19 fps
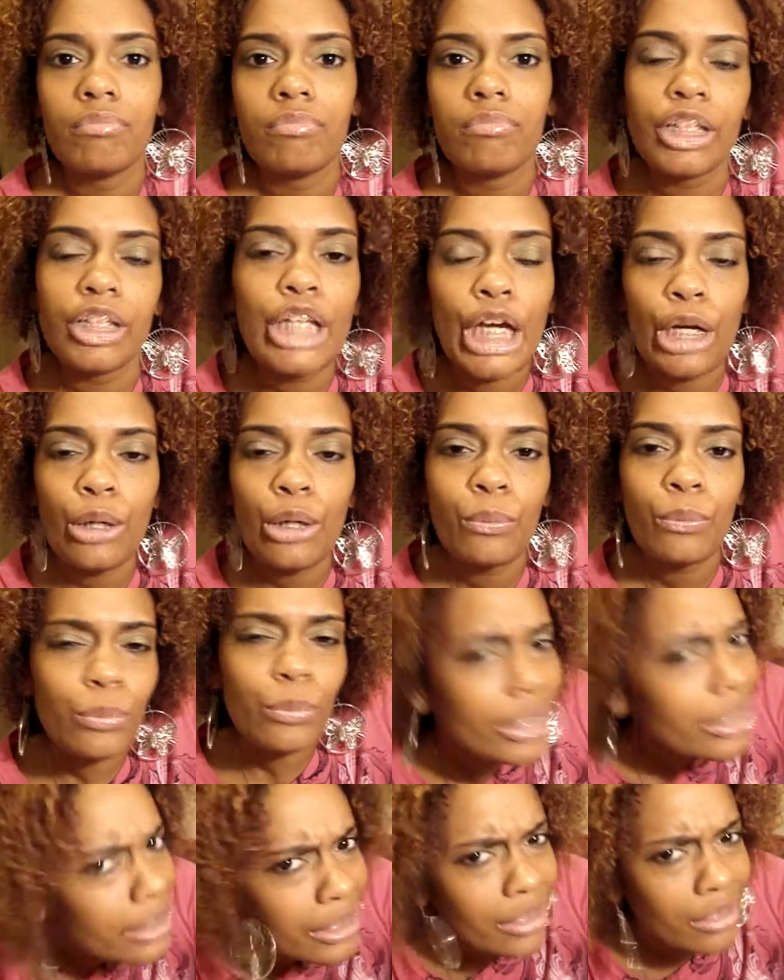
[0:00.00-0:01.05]
You know,
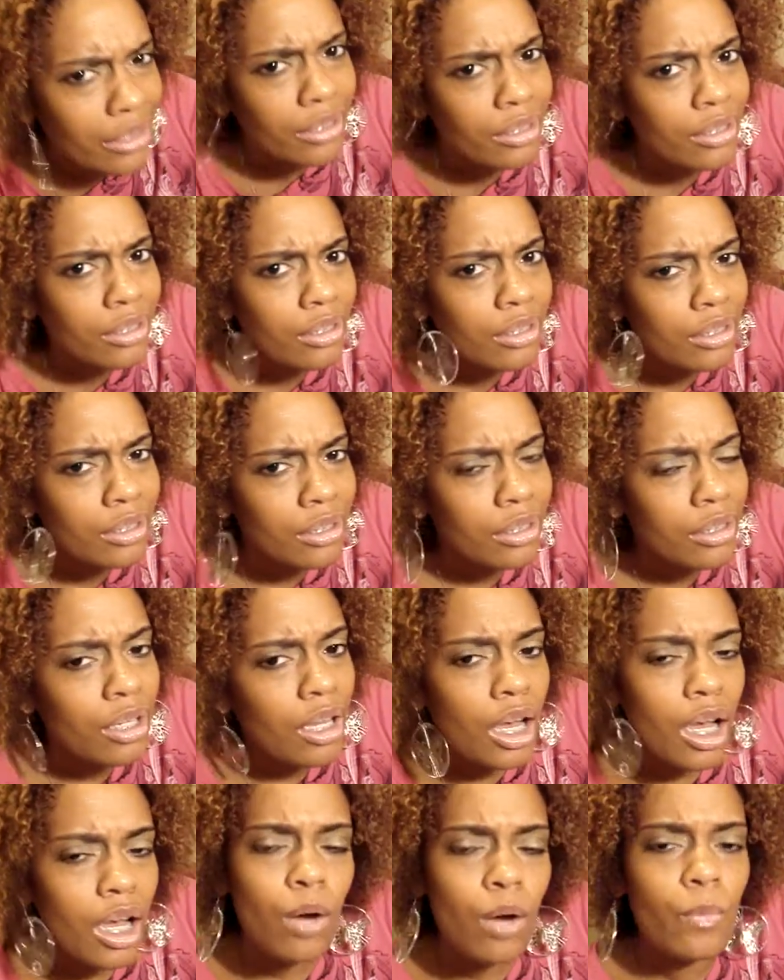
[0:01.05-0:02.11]
really?
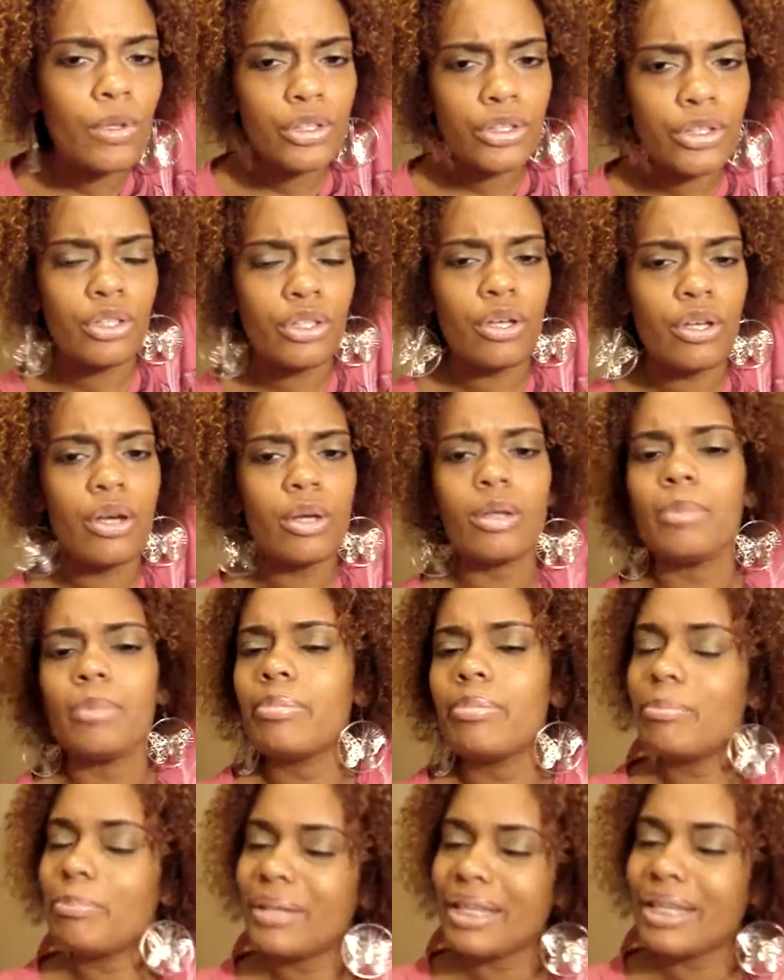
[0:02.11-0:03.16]
Oh, well, you can
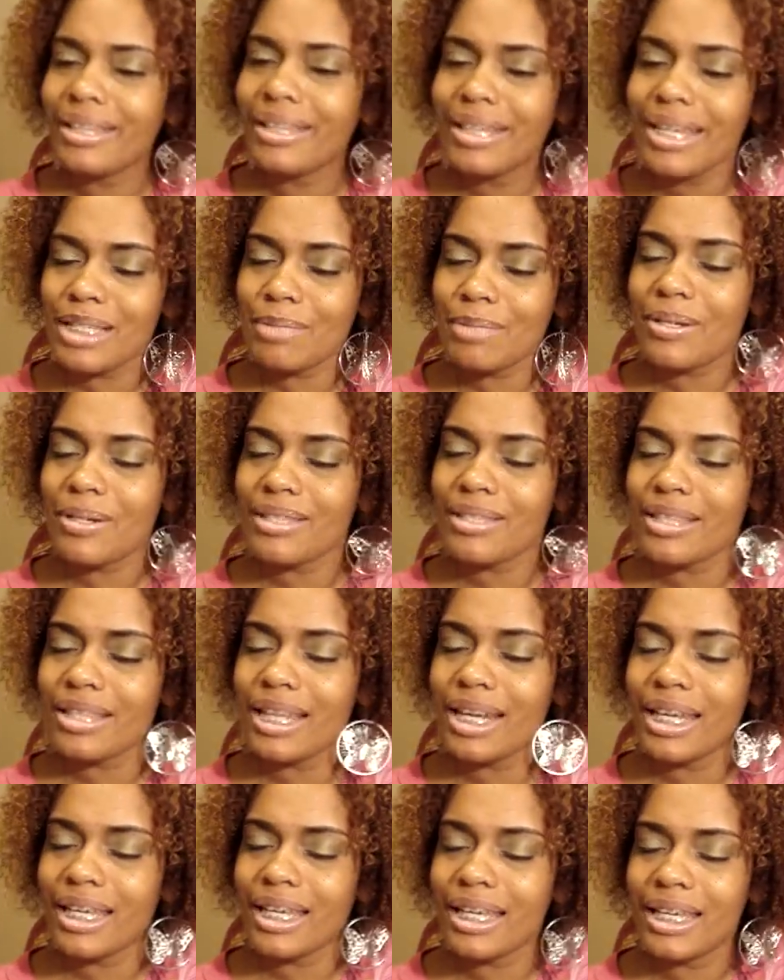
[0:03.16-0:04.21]
go being the nice person
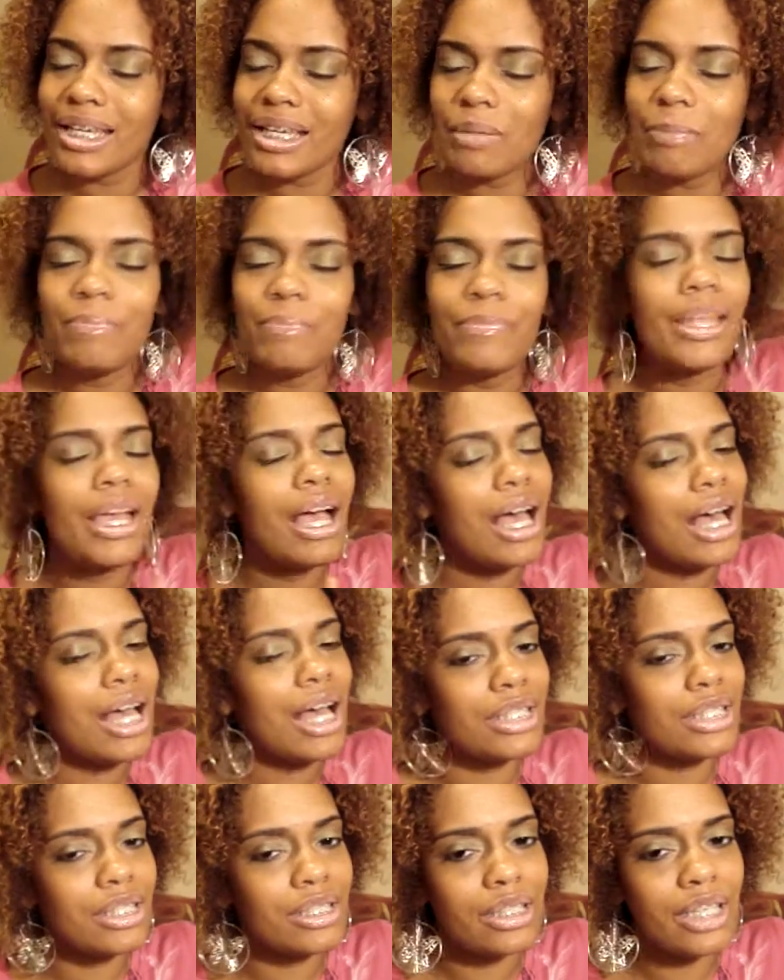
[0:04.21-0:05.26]
that I am.
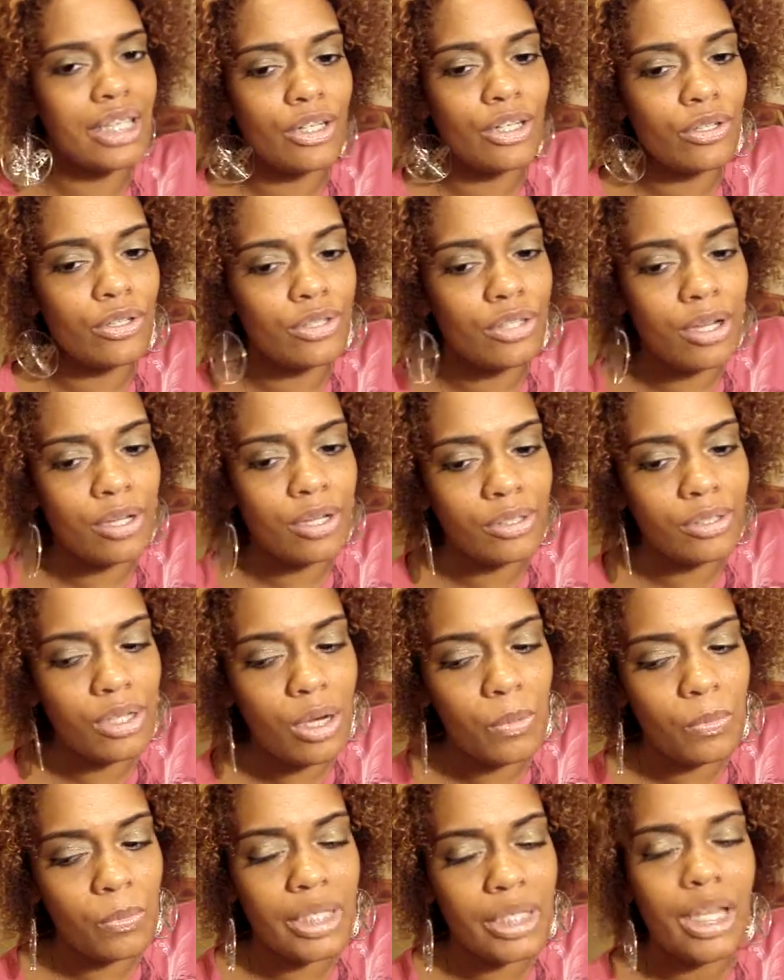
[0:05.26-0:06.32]
I just let her daughter
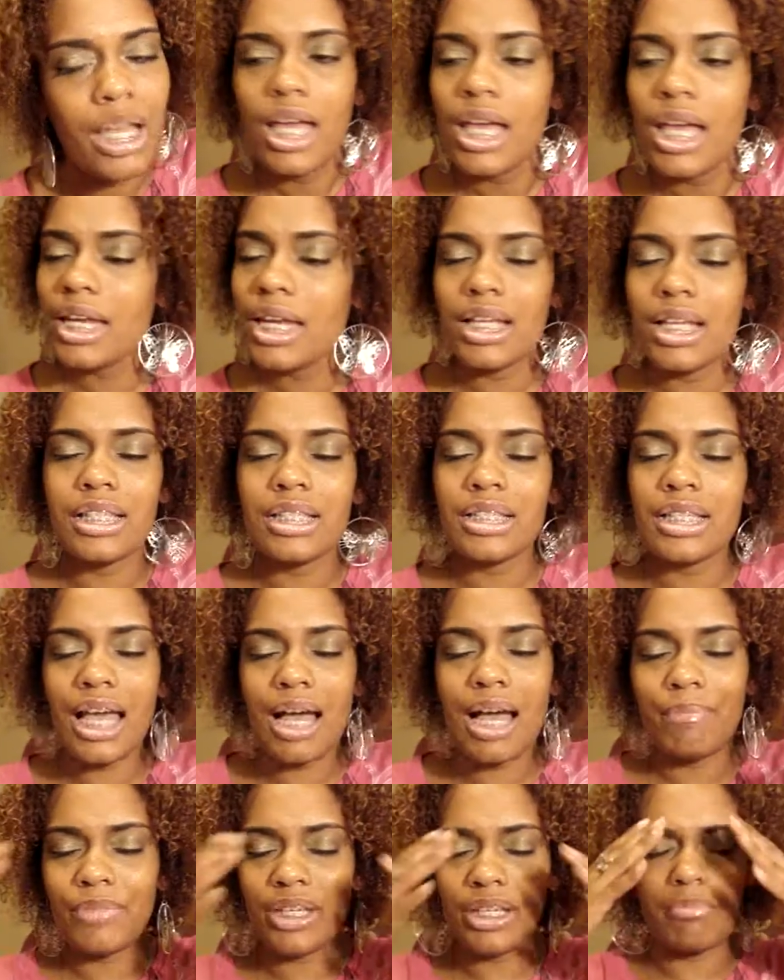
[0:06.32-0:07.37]
go in. And see,
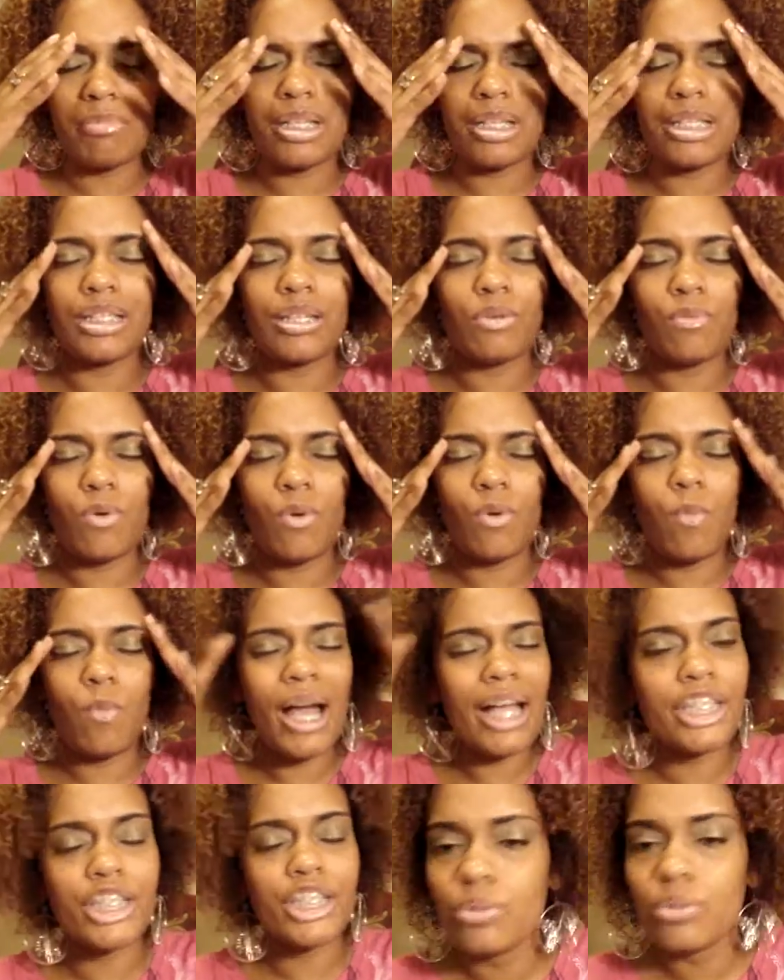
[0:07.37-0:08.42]
I'm thinking to myself,
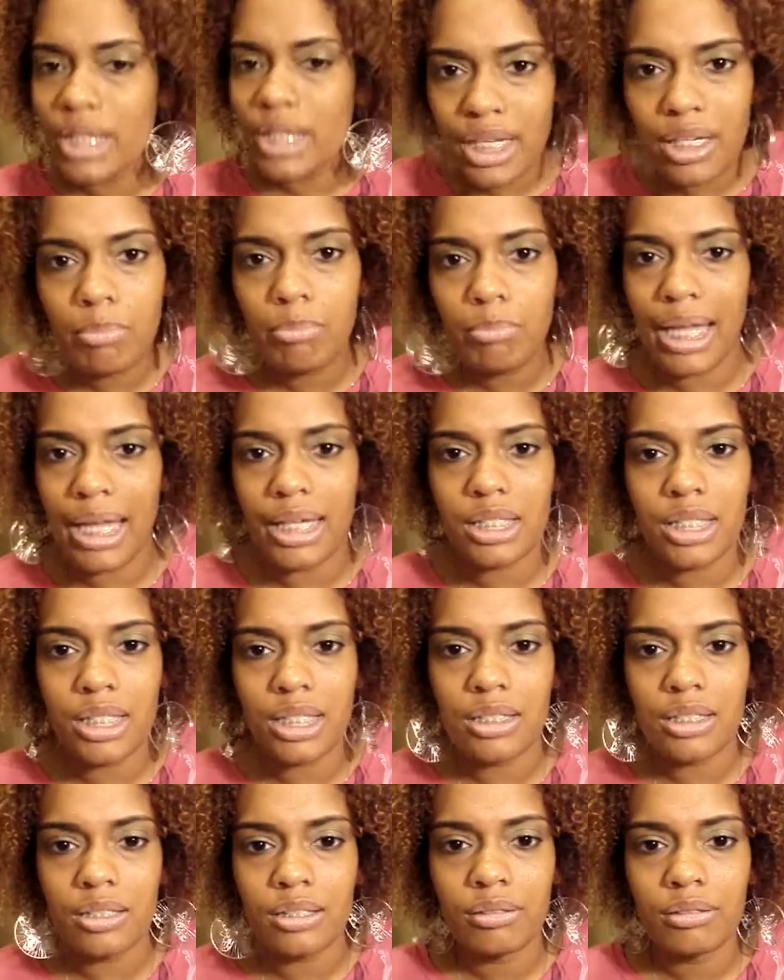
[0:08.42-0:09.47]
why did you cut a black
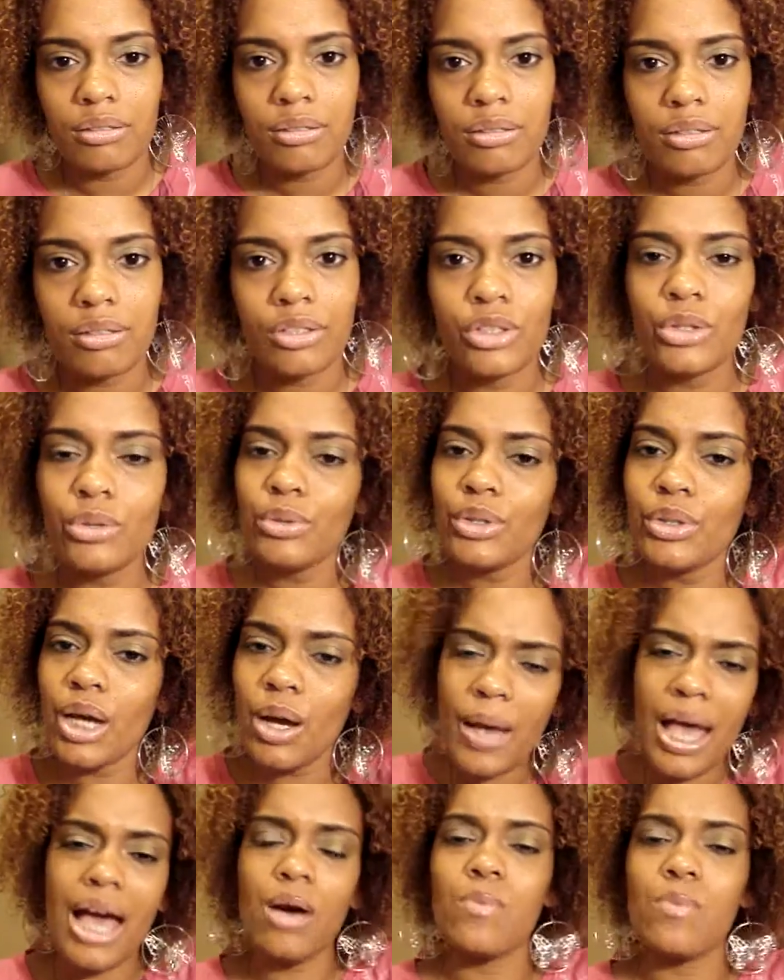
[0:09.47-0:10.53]
sister? You
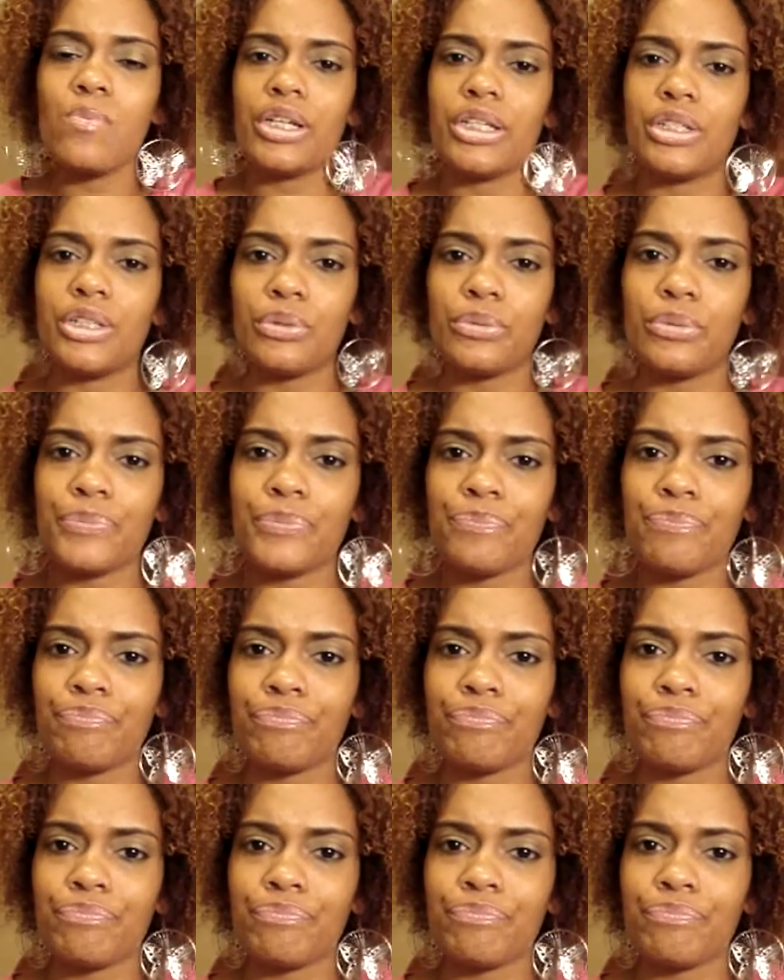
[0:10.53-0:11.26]
know how we do.